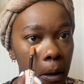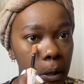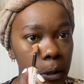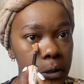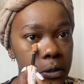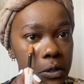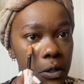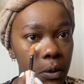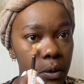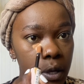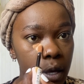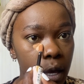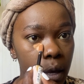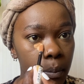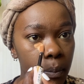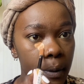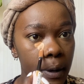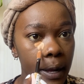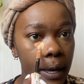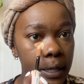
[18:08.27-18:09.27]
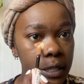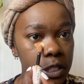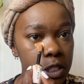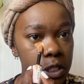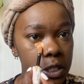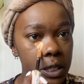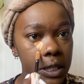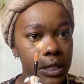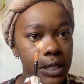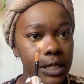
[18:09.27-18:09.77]
So we apply
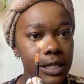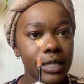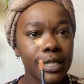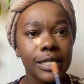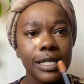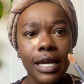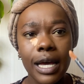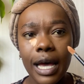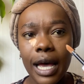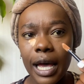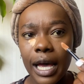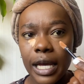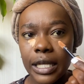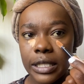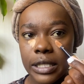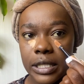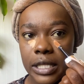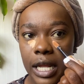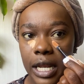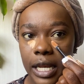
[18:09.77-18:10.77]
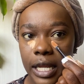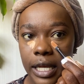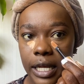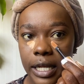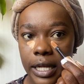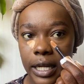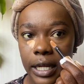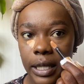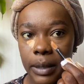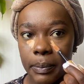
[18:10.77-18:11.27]
just a
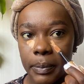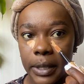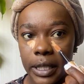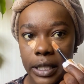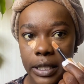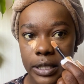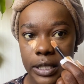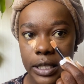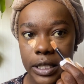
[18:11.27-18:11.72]
little bit.